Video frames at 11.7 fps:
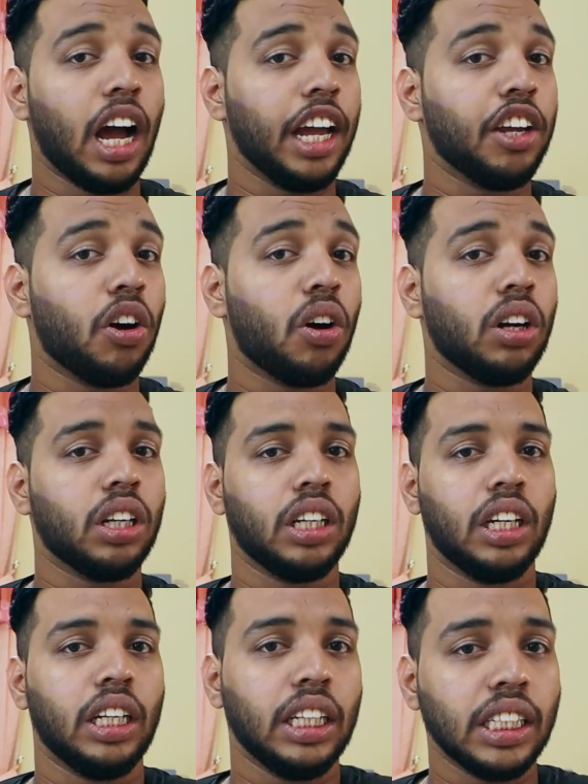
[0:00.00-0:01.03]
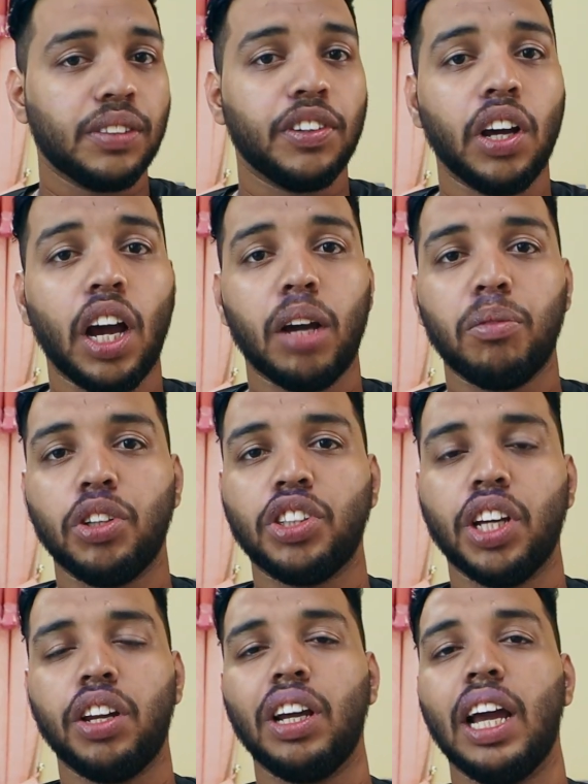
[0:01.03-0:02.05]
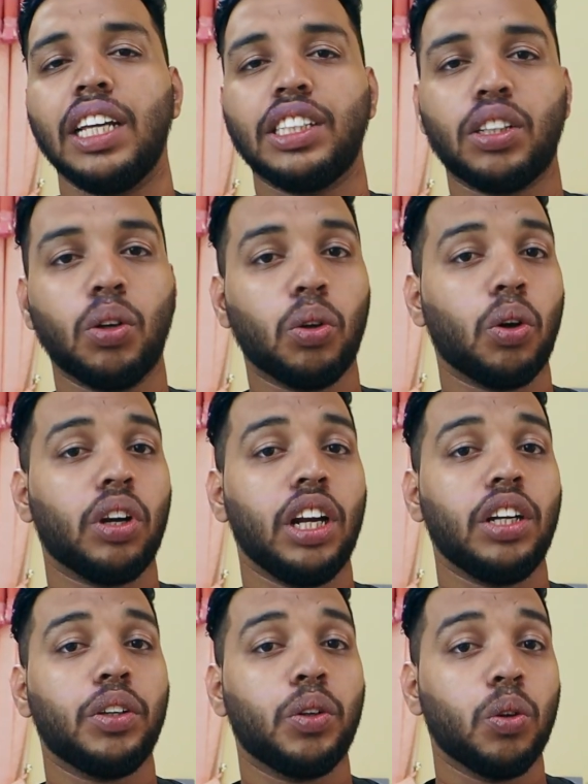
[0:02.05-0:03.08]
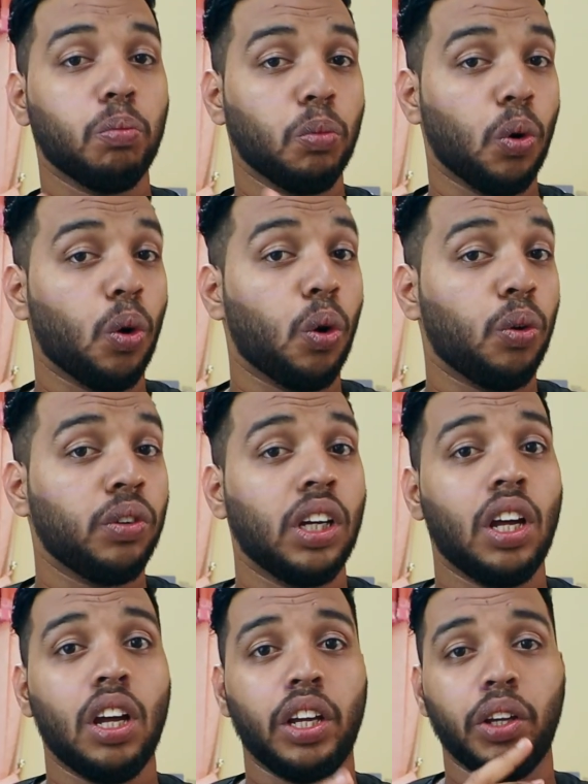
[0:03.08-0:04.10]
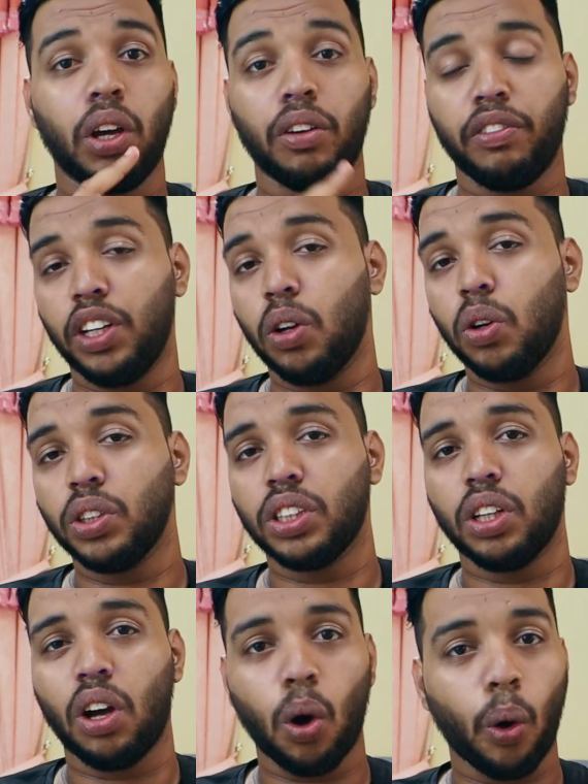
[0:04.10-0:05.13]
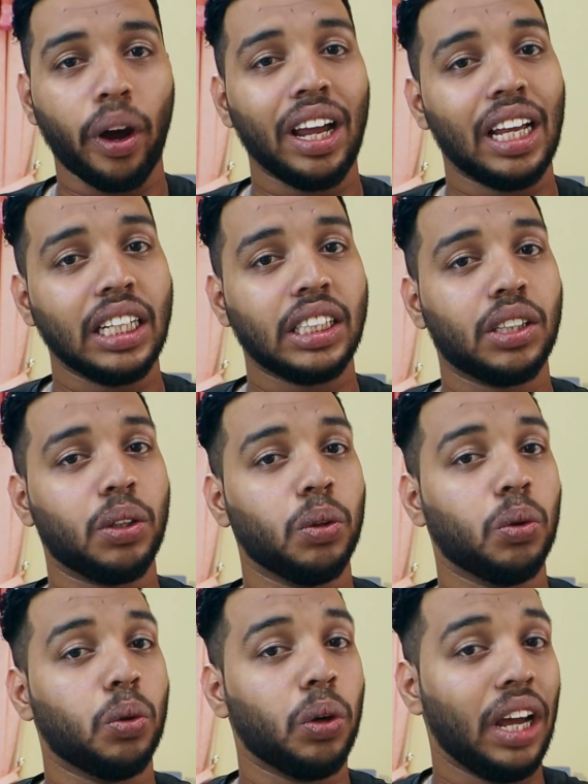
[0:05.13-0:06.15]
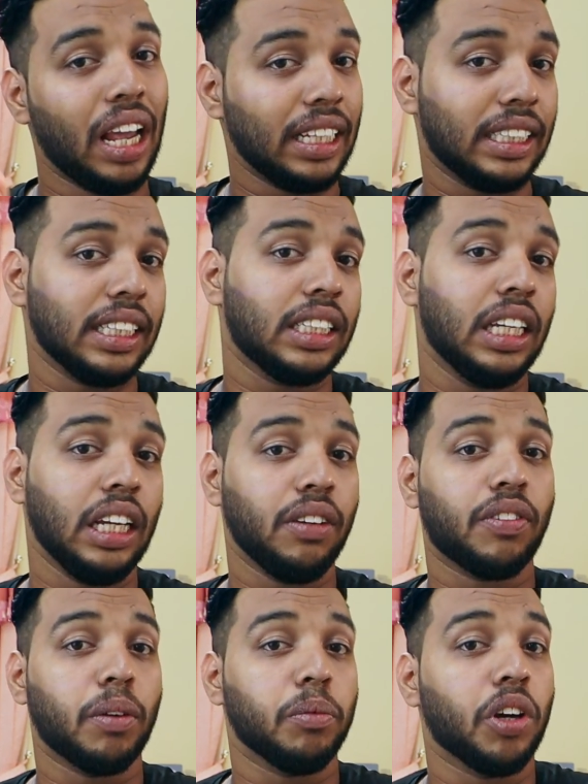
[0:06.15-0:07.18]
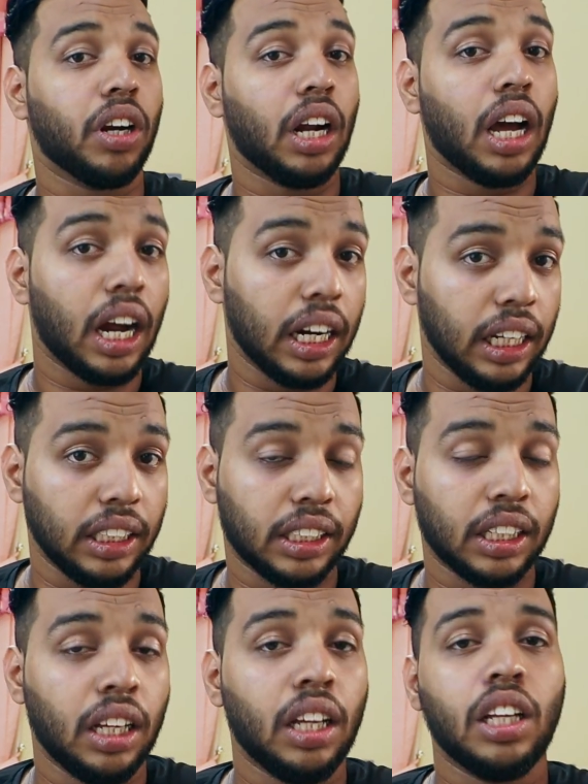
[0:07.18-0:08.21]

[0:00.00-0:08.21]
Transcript: Hi all, in this video I'm going to share you guys tutorial to move your Windows OS to SSD from your hard disk.